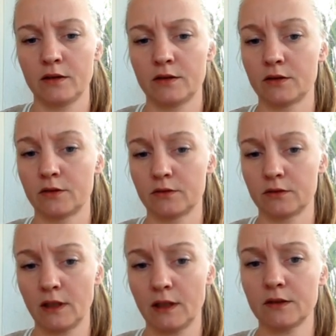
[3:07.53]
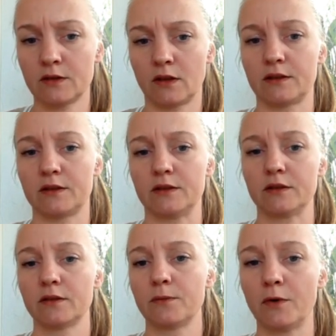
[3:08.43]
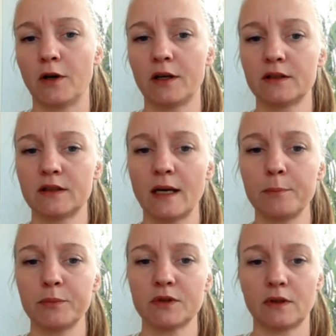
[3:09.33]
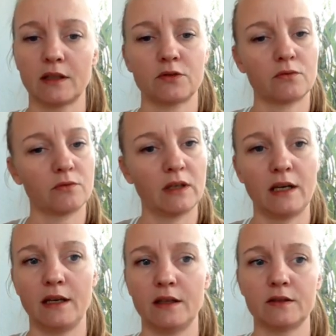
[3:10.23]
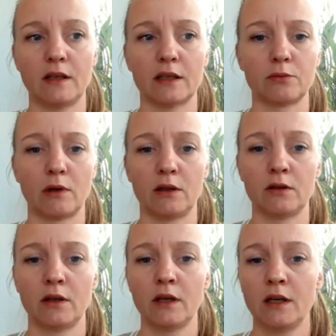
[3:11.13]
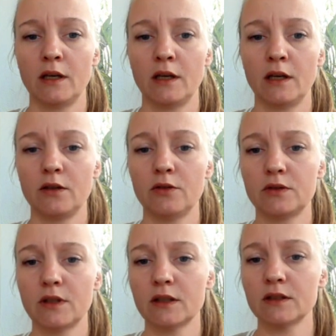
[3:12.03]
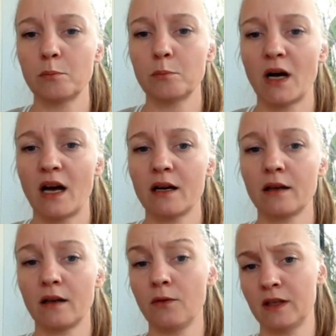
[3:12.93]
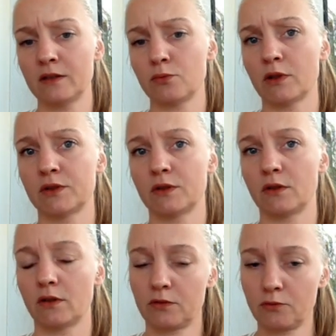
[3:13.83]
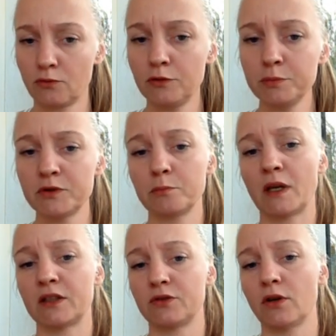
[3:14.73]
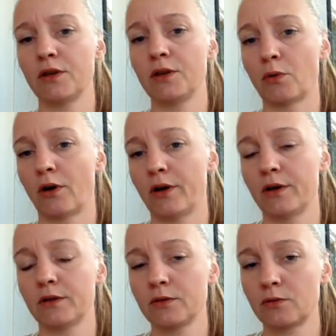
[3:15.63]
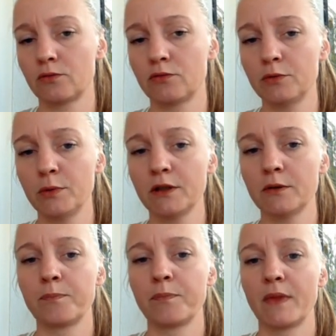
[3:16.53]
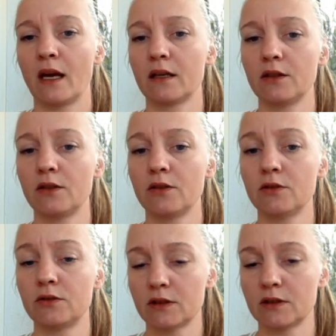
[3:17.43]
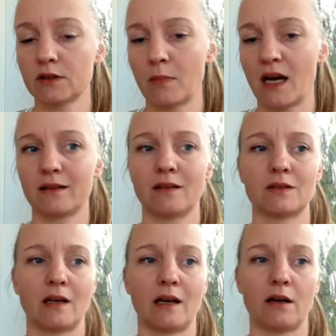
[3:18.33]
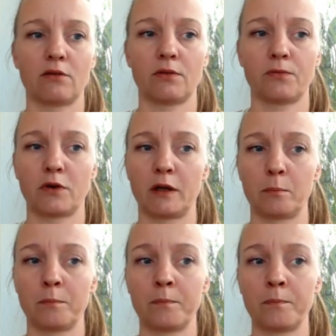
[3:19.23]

So that's the slots. For the tabs, that's really easy as well. You just mark, if this was grouped, make sure you ungroup it, and then you just mark this out of frame.